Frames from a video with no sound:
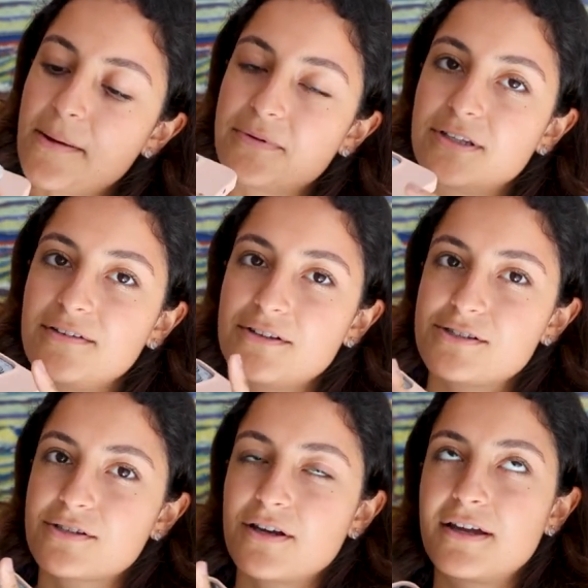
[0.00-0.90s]
I believe
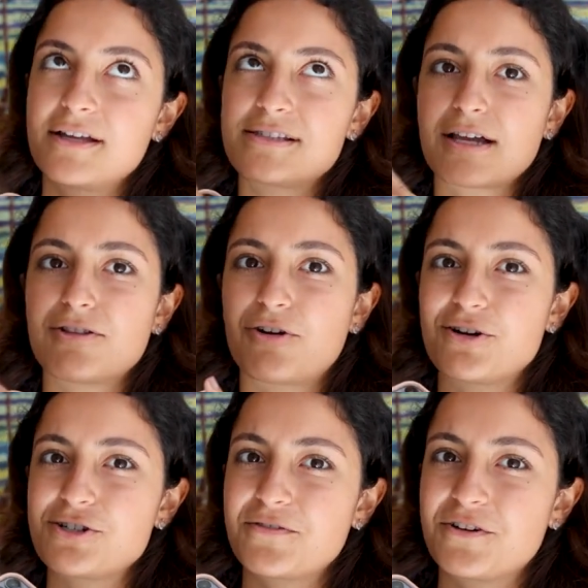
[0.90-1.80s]
it's like a
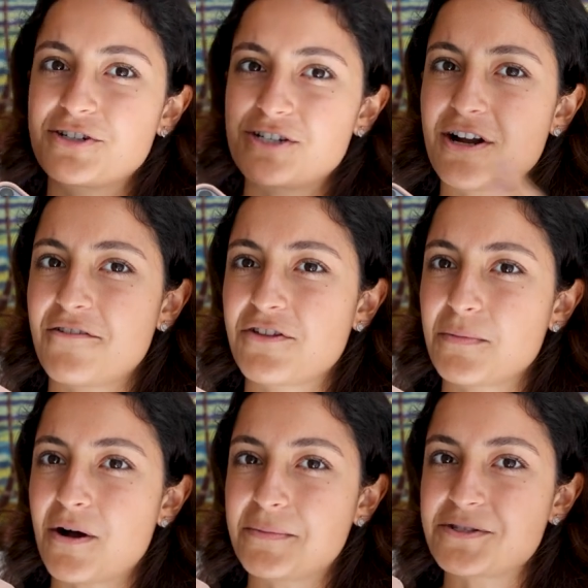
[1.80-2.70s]
larger version of
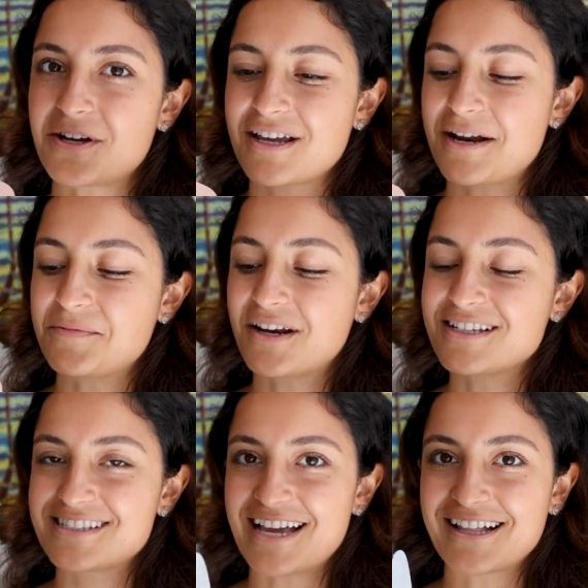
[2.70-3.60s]
their pop socket. I'm not
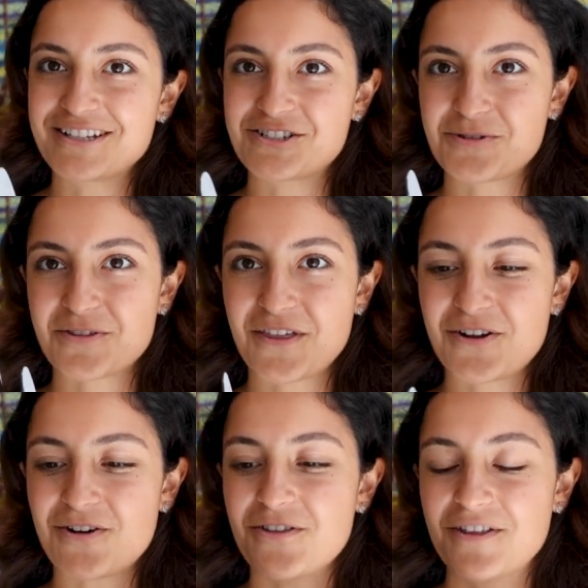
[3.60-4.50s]
exactly sure what they
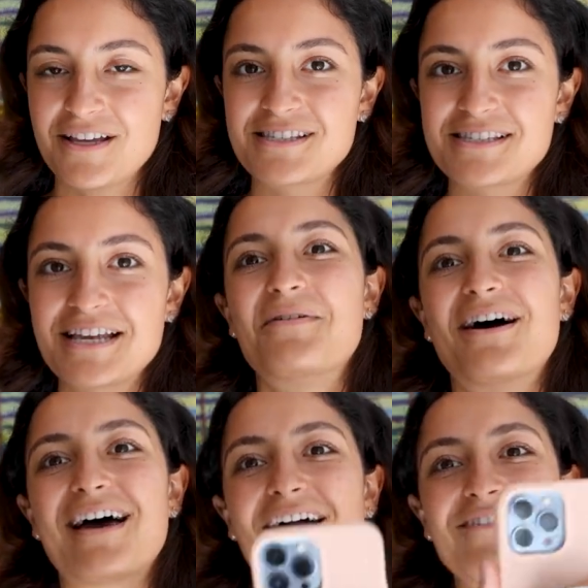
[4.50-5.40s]
call this,
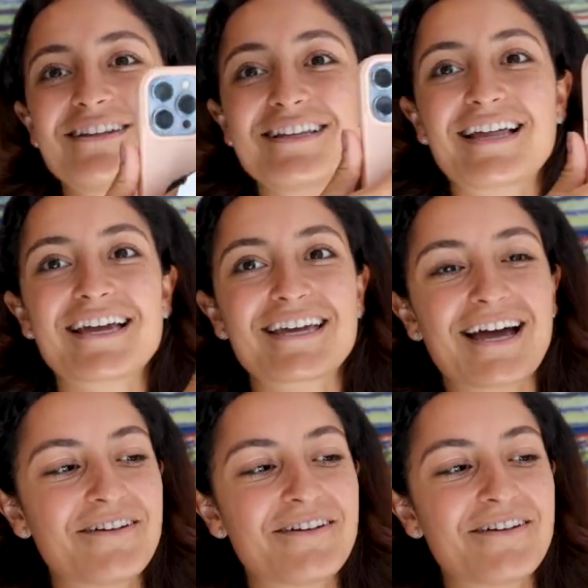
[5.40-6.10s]
but I really like it.